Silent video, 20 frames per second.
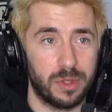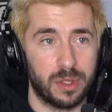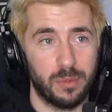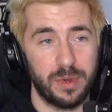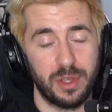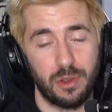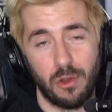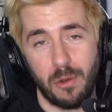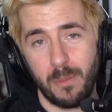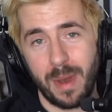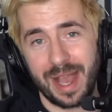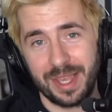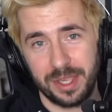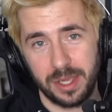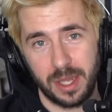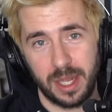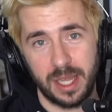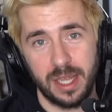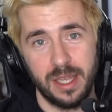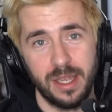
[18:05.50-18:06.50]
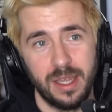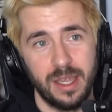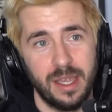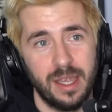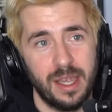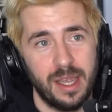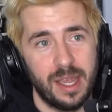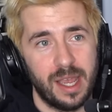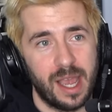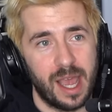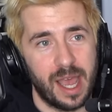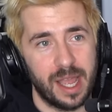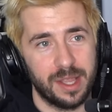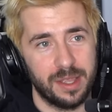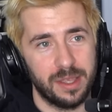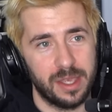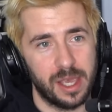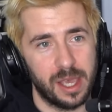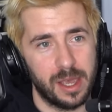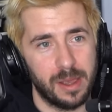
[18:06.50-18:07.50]
so we do it manually.
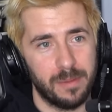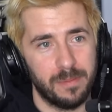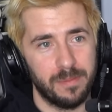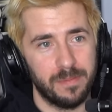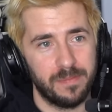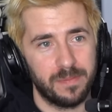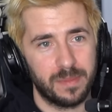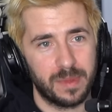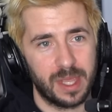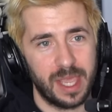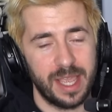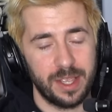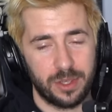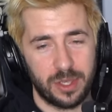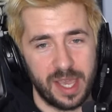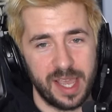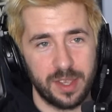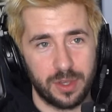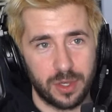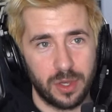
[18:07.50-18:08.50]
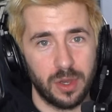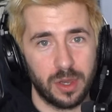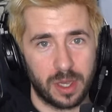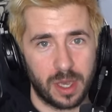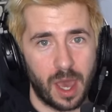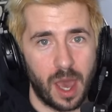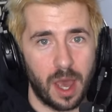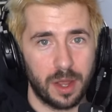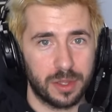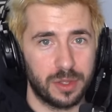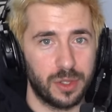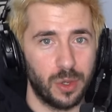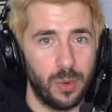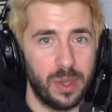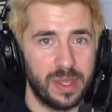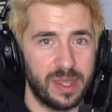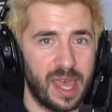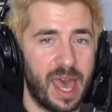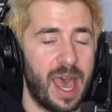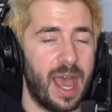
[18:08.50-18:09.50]
And um, it, it took us
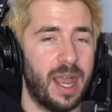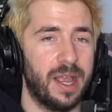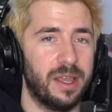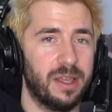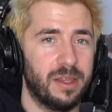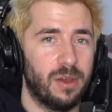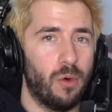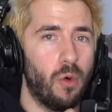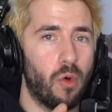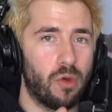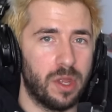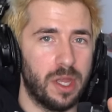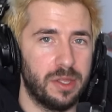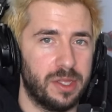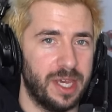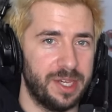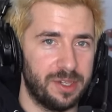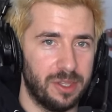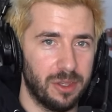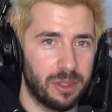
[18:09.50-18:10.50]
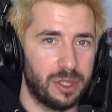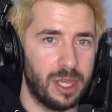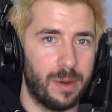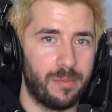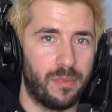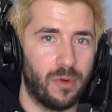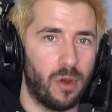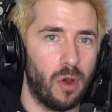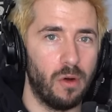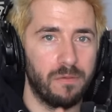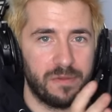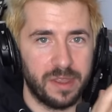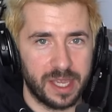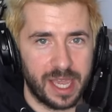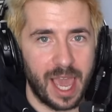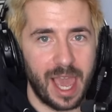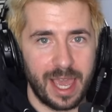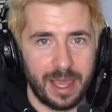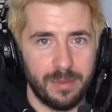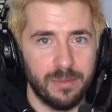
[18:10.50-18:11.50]
doing that, an organization separate of the
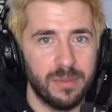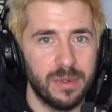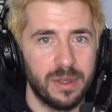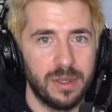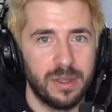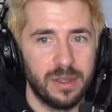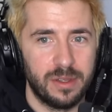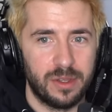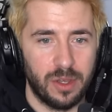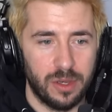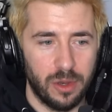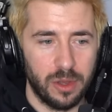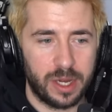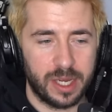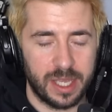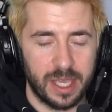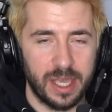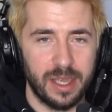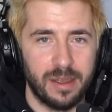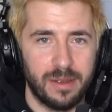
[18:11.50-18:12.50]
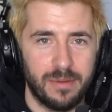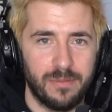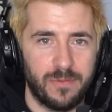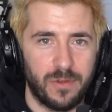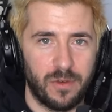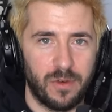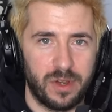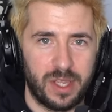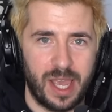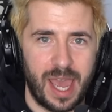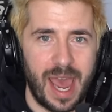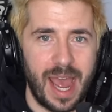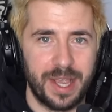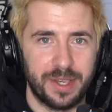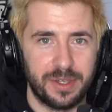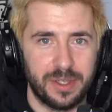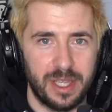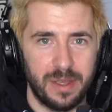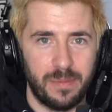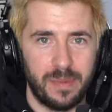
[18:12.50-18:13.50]
game, to look at it for it to
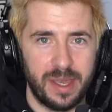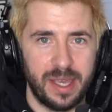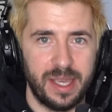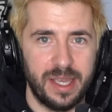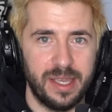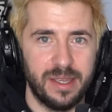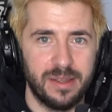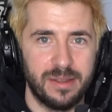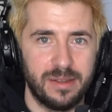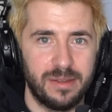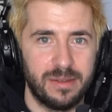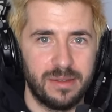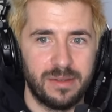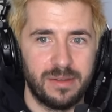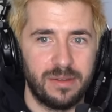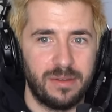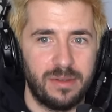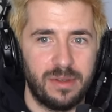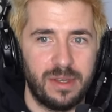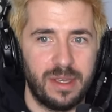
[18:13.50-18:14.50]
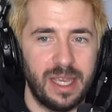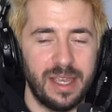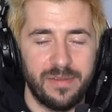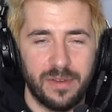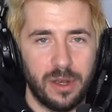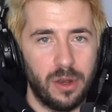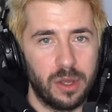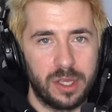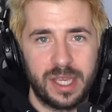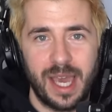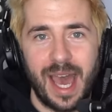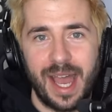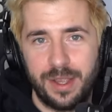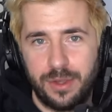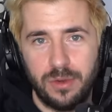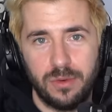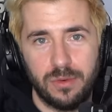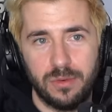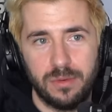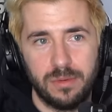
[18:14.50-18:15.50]
actually be even looked at
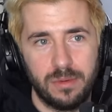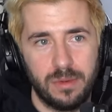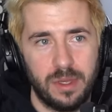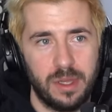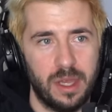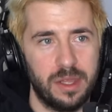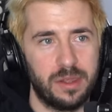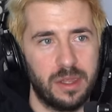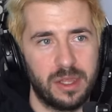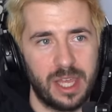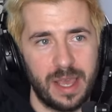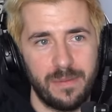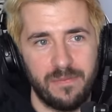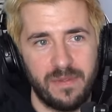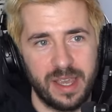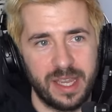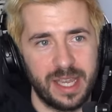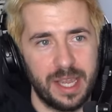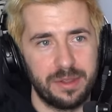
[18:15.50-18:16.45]
at all. It's the same thing in